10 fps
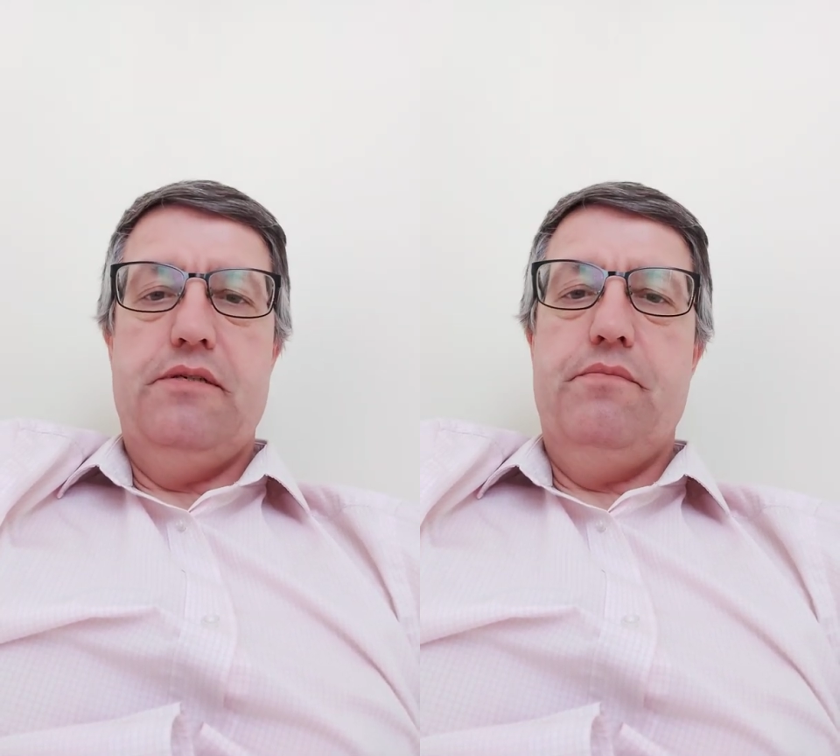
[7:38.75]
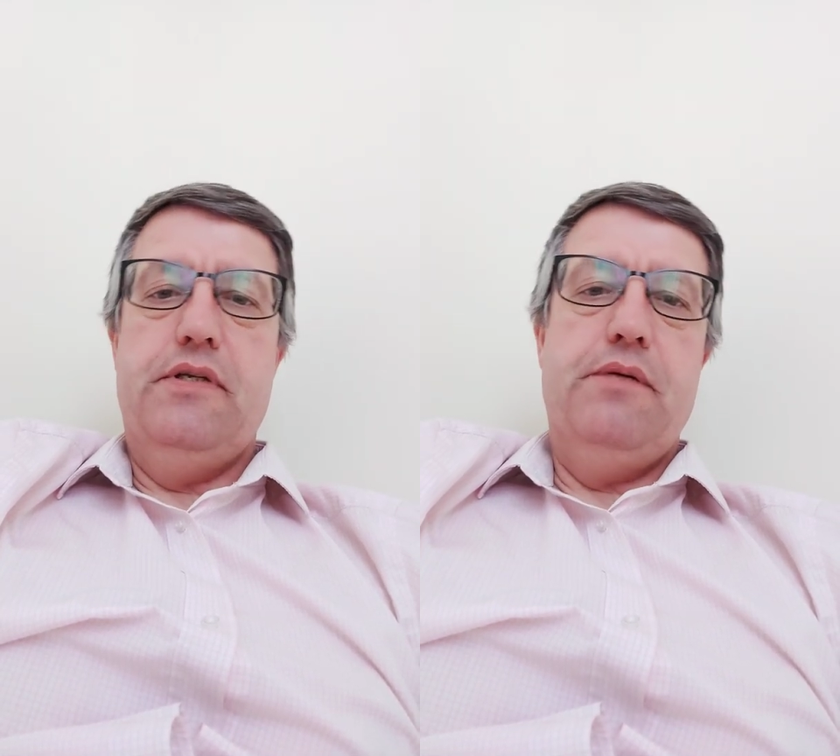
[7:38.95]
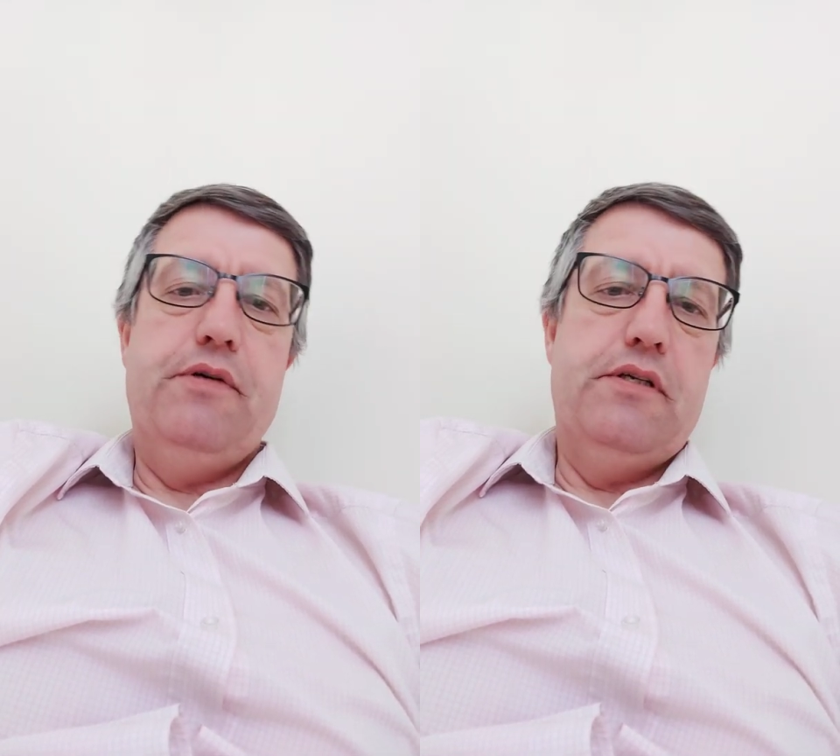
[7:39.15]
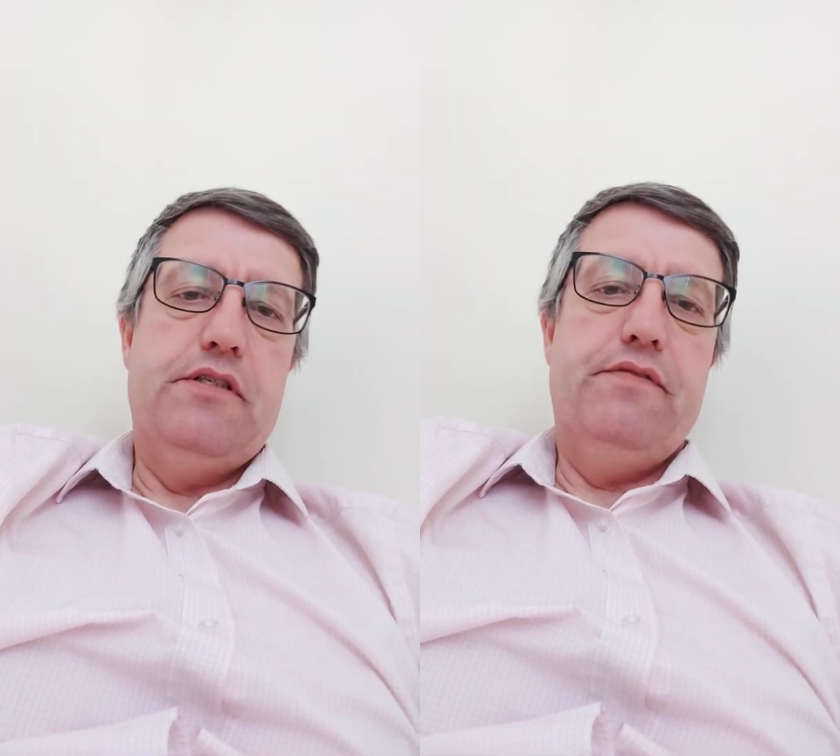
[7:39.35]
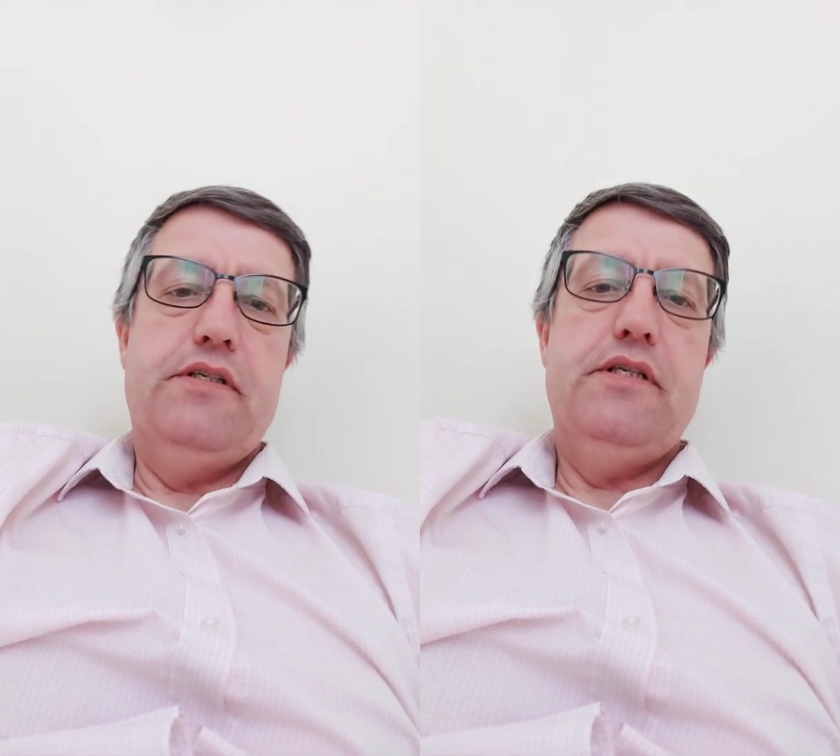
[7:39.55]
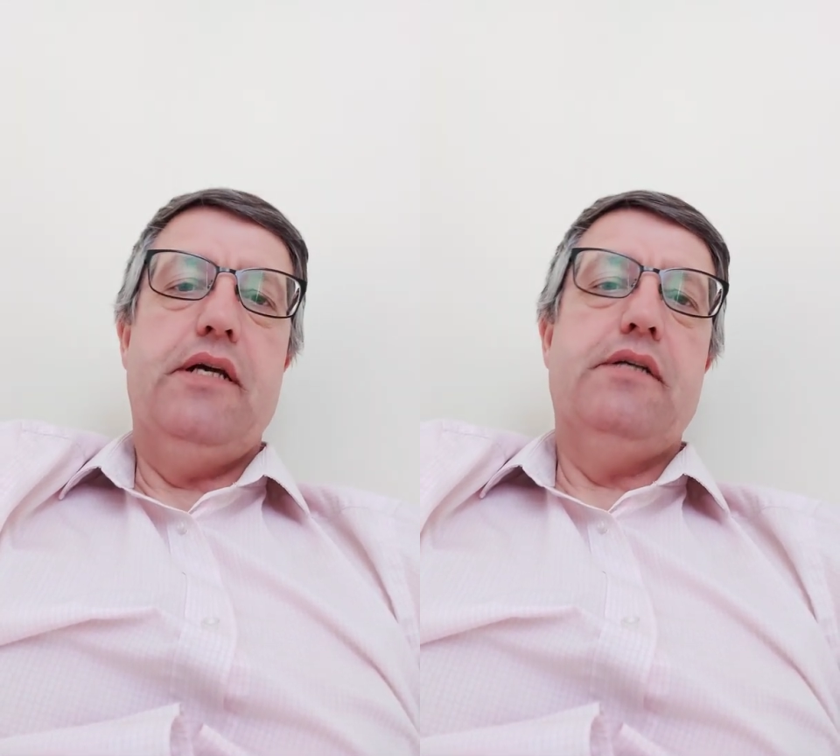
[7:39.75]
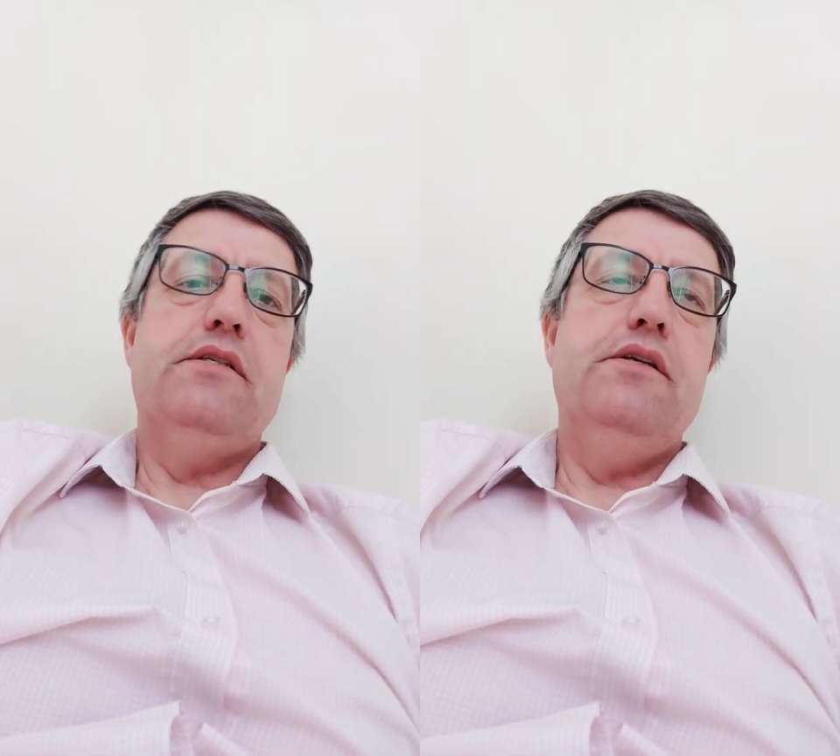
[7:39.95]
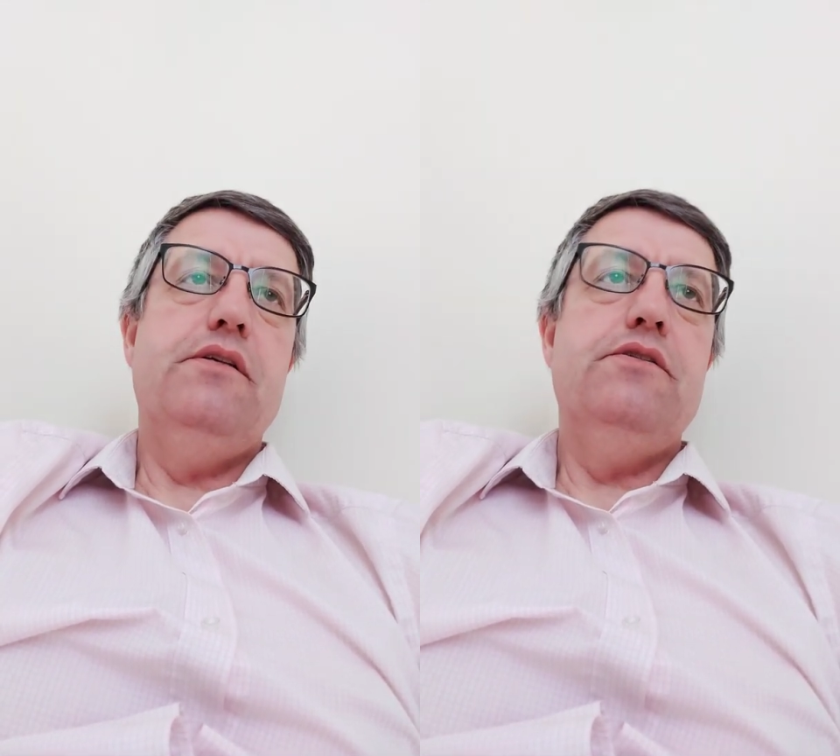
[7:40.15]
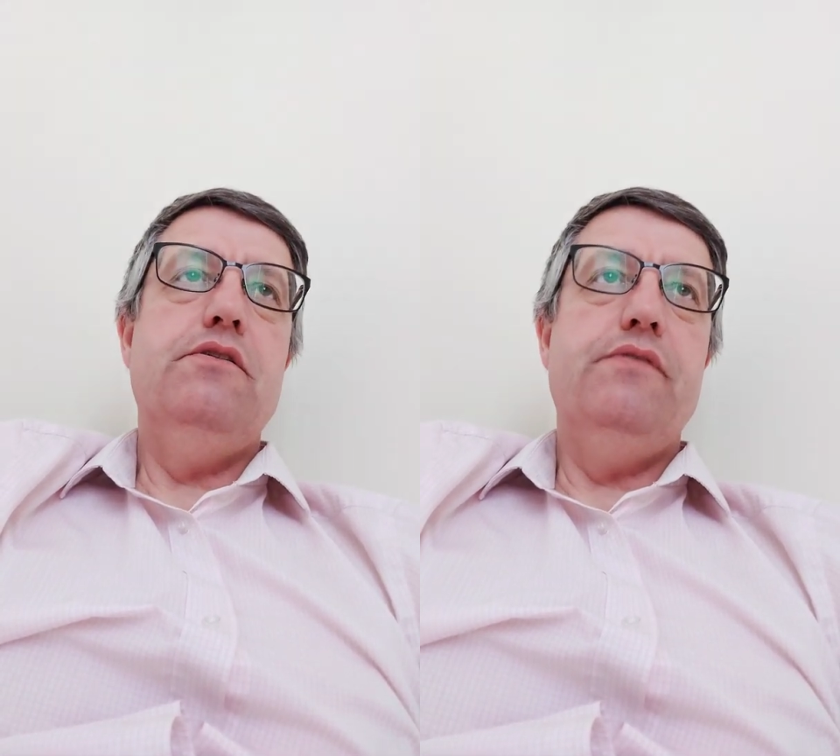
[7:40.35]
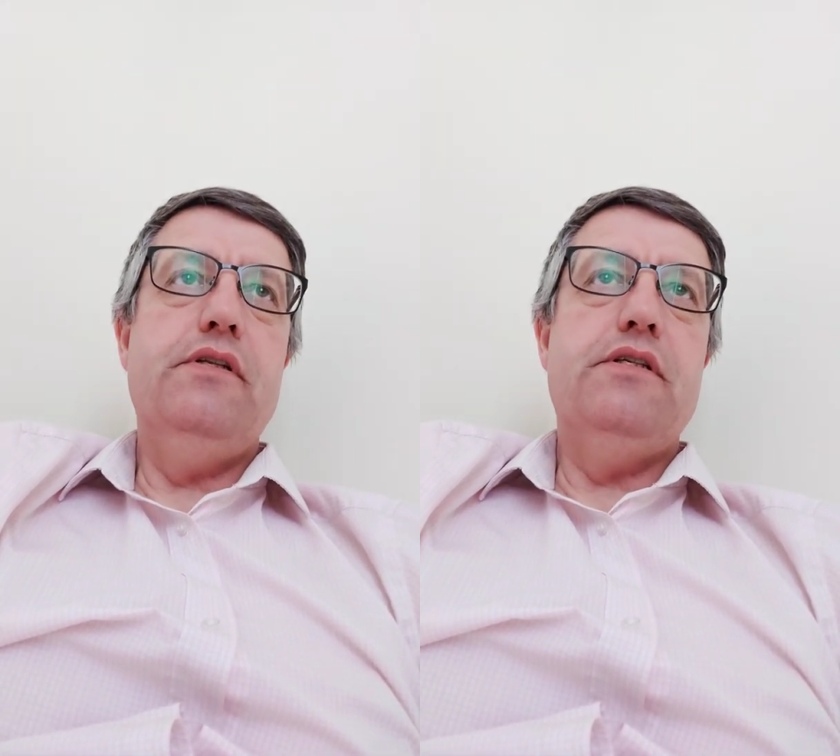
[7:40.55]
somebody because of their sex, and you can sort
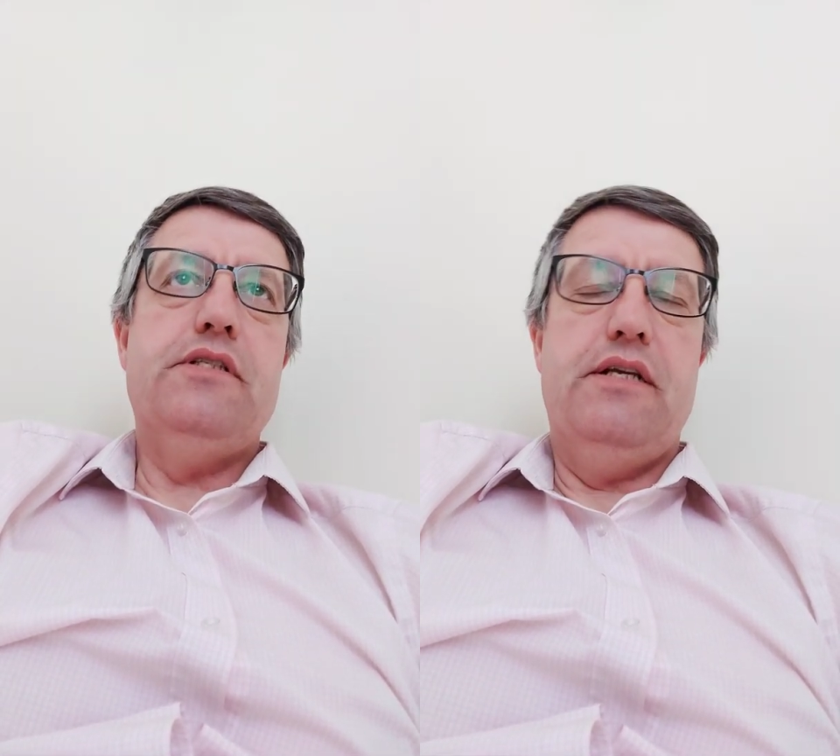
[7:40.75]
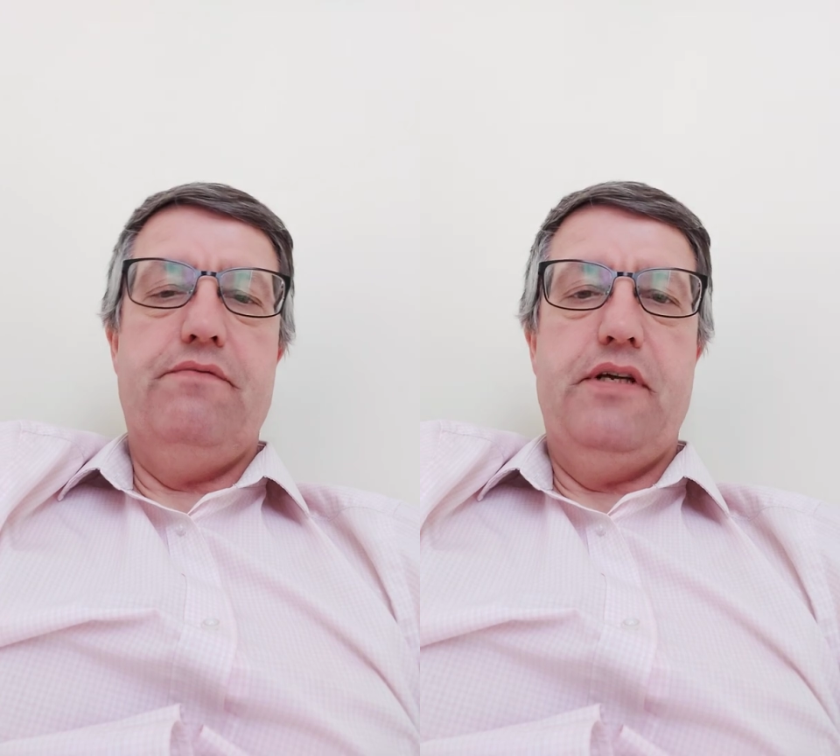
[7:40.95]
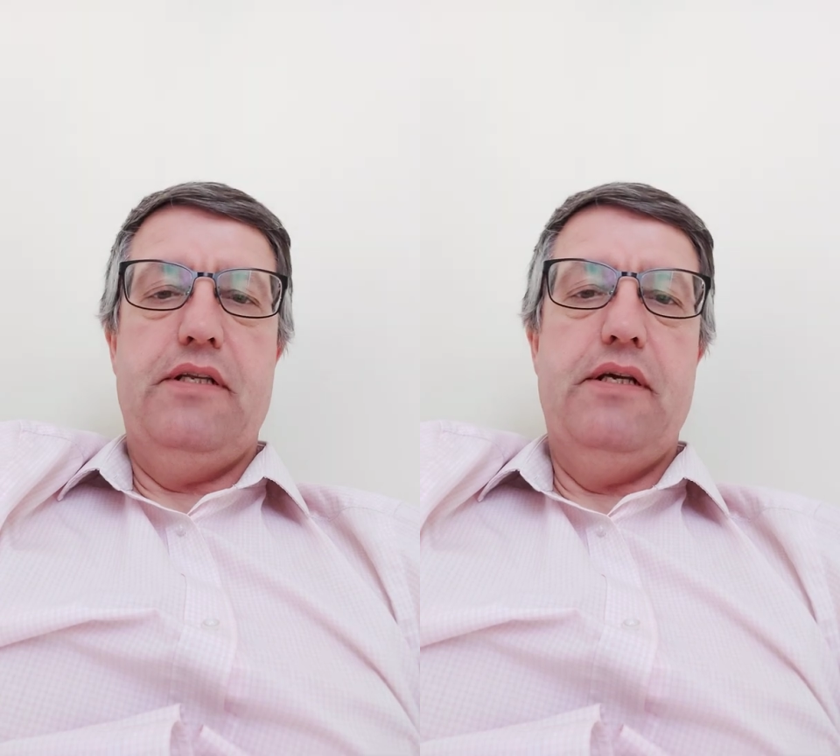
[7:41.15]
of understand that.